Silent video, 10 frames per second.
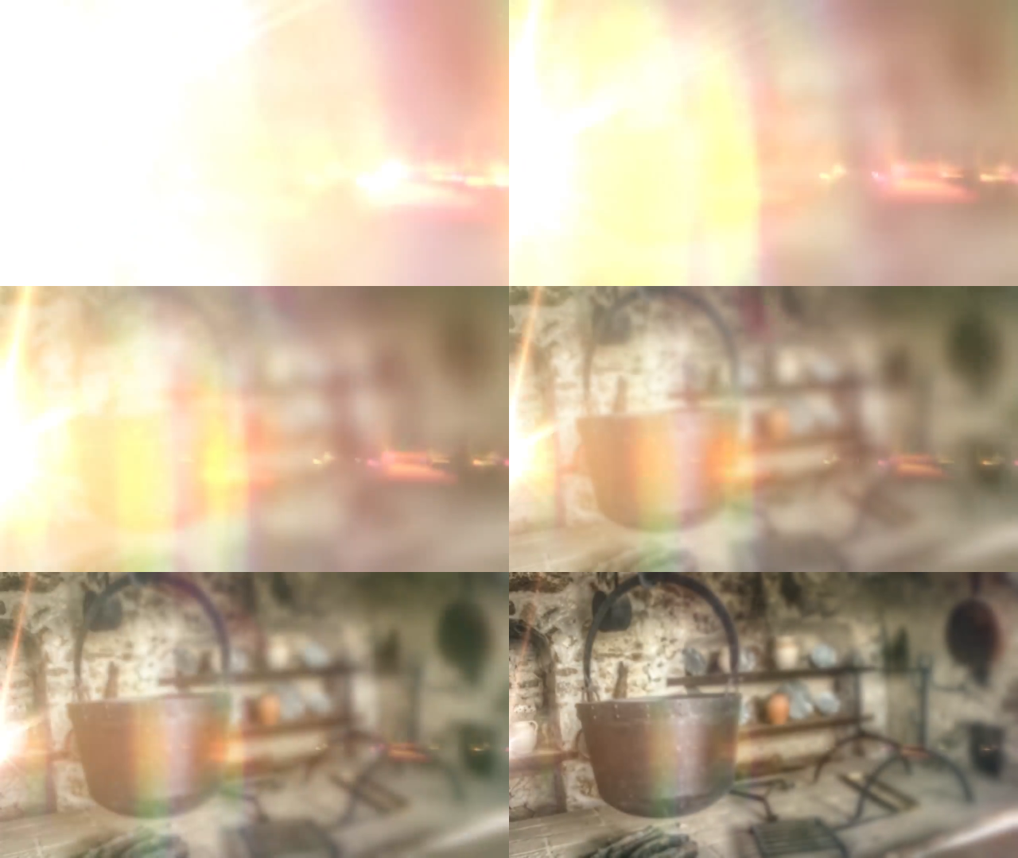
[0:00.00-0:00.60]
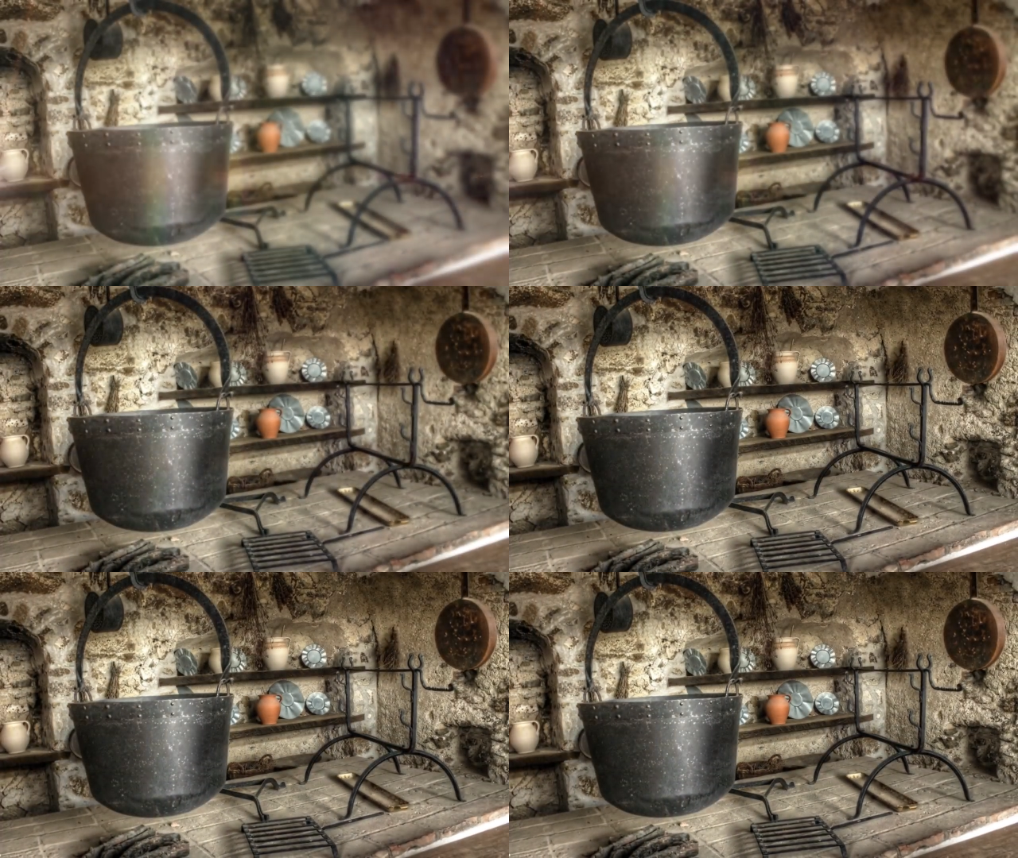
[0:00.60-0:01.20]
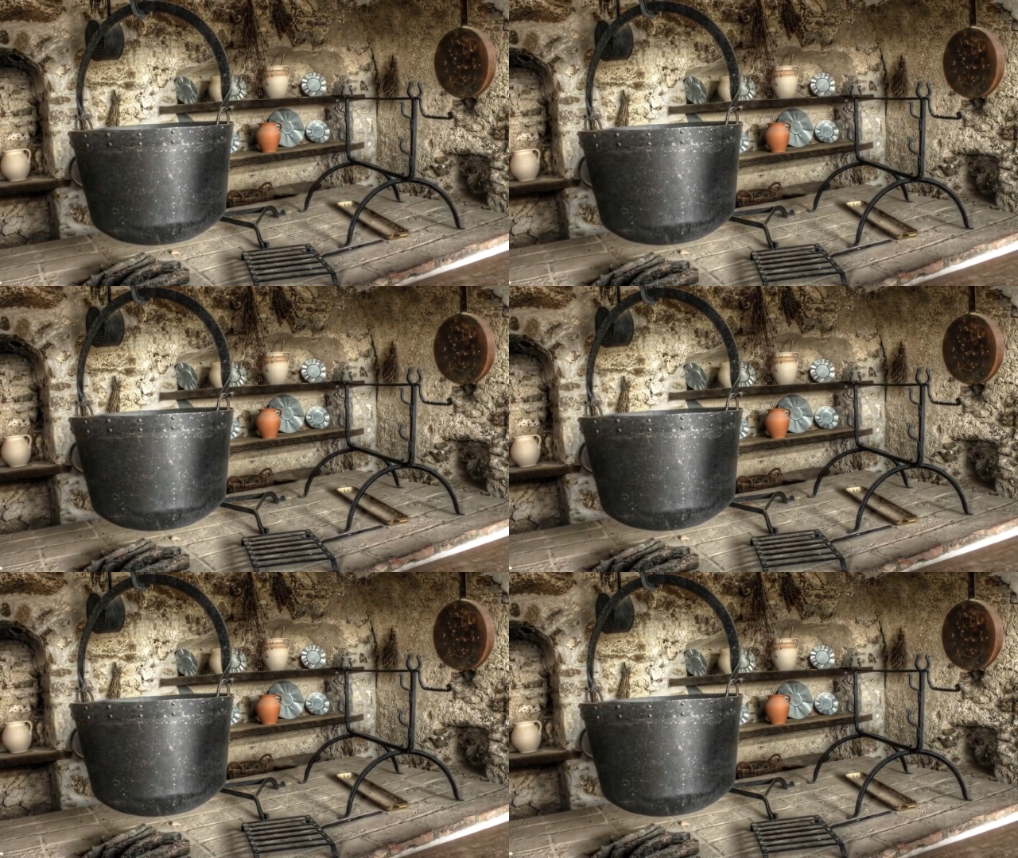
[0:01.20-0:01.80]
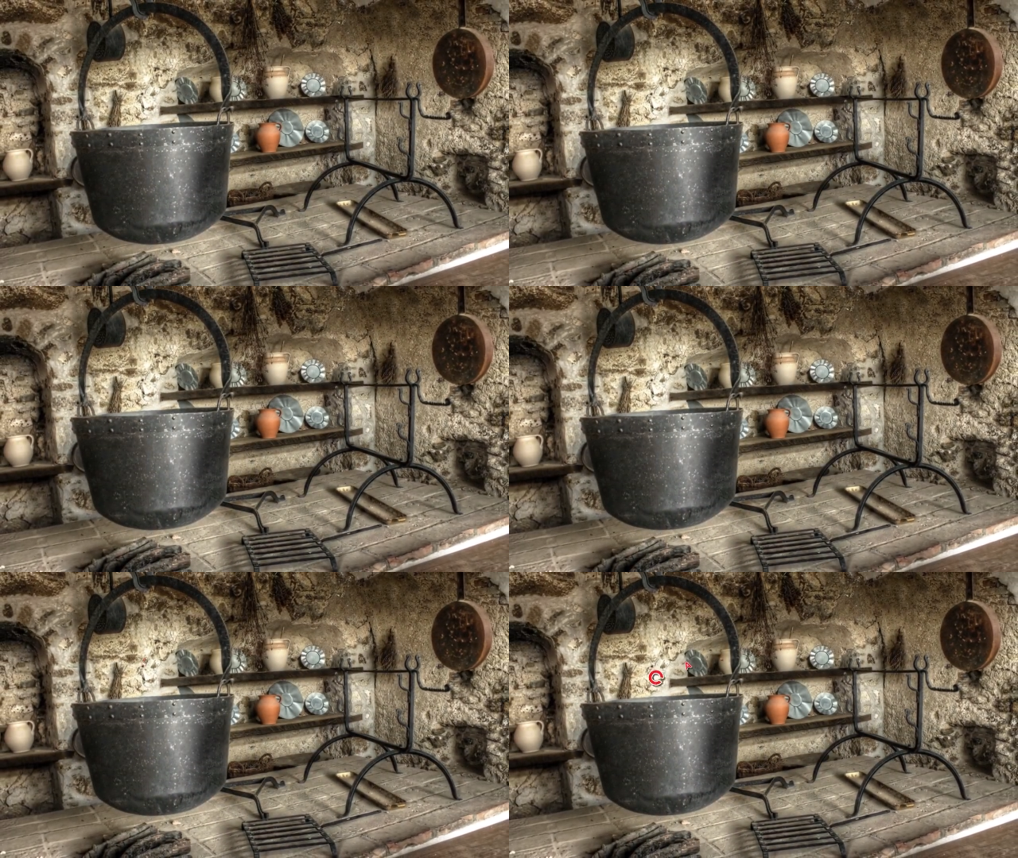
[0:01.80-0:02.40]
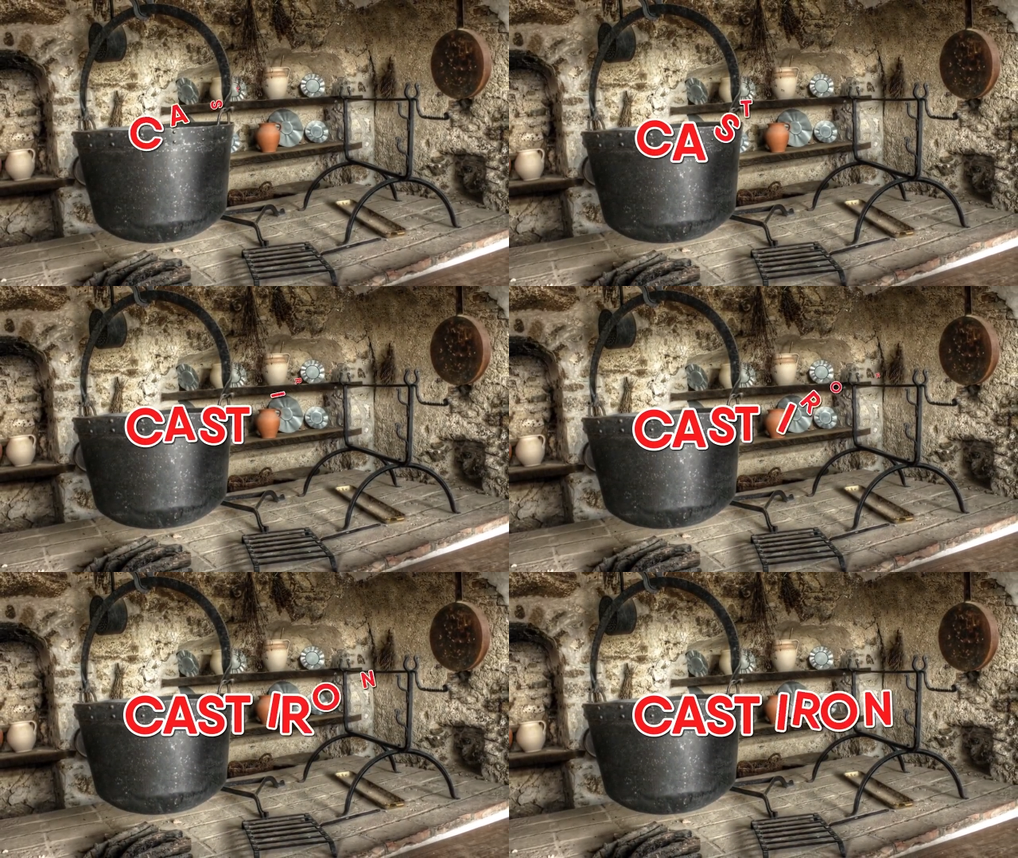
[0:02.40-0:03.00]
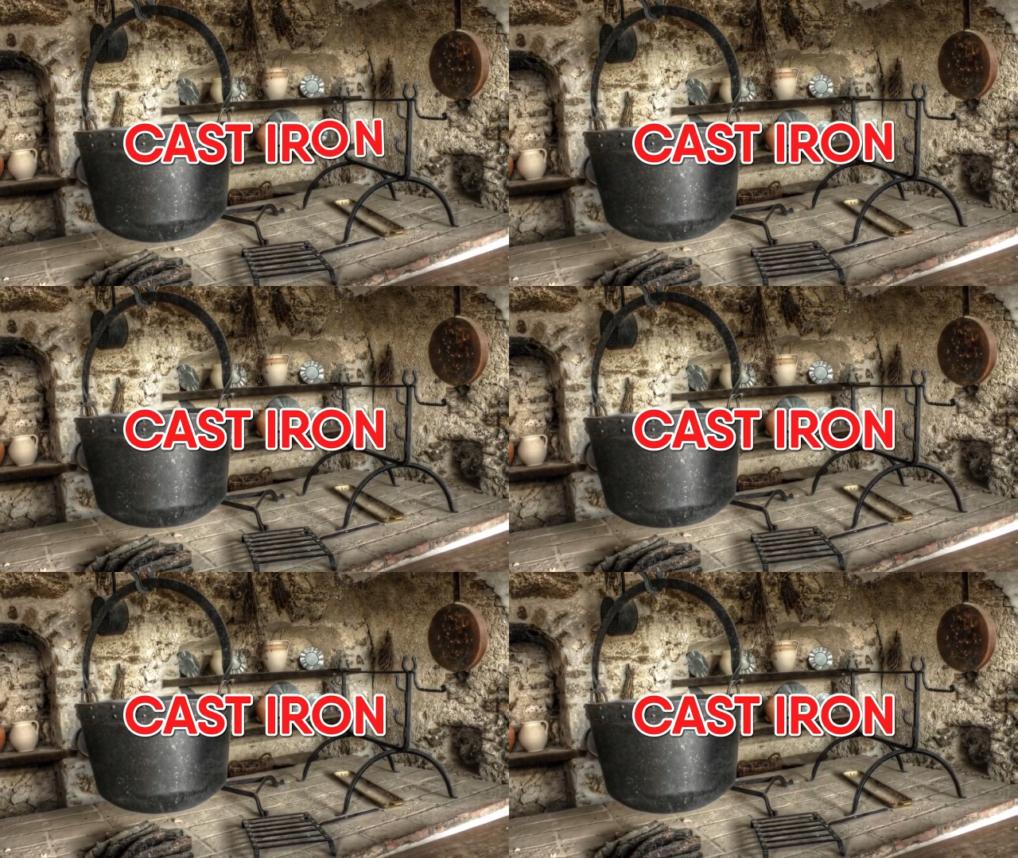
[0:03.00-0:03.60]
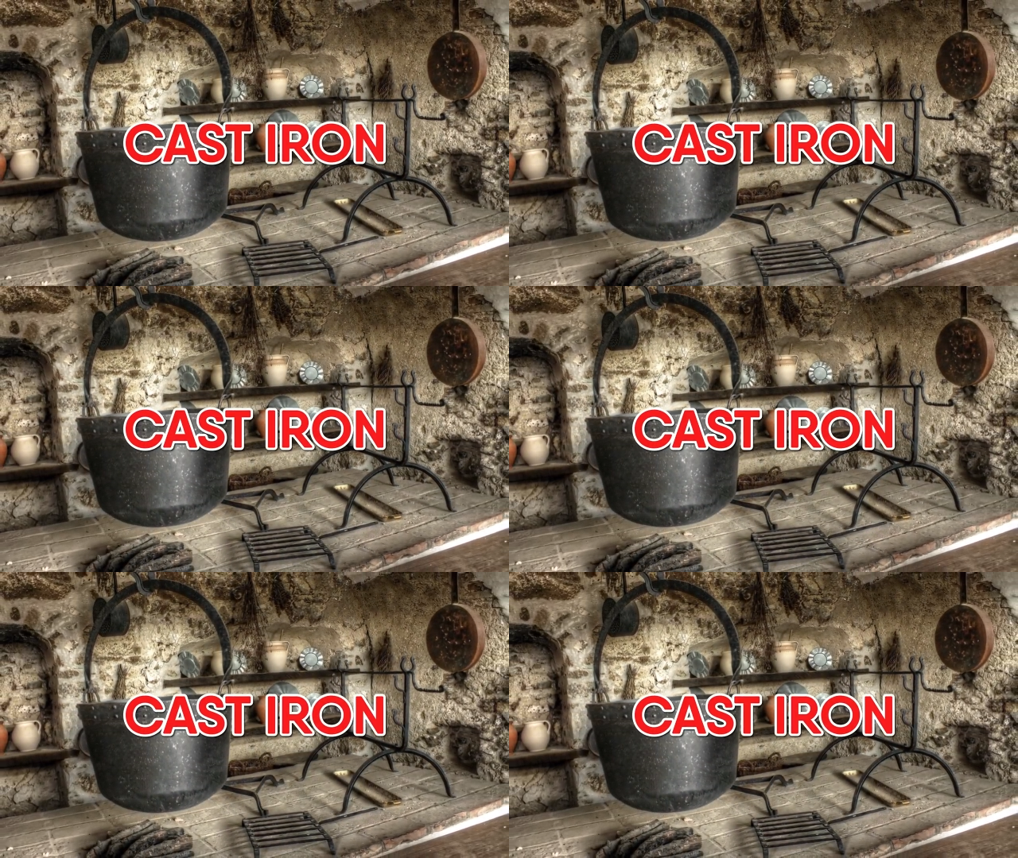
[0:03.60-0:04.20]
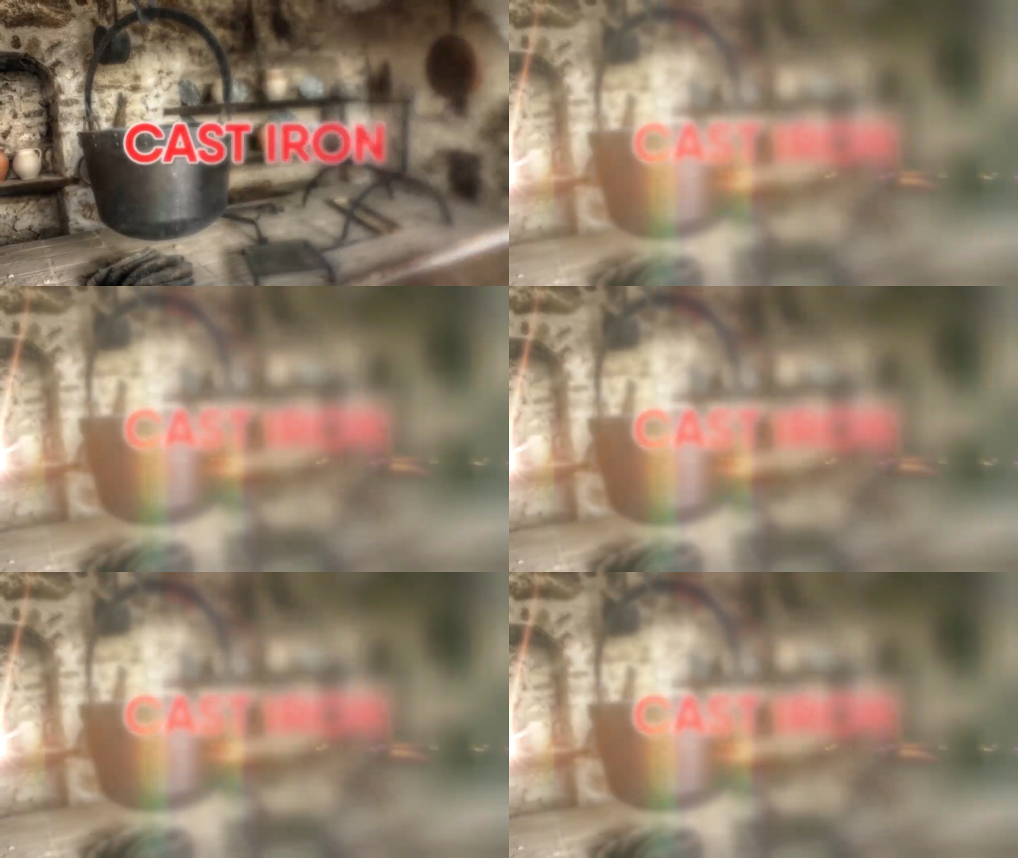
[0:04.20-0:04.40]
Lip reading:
Nobody's mouth can be seen.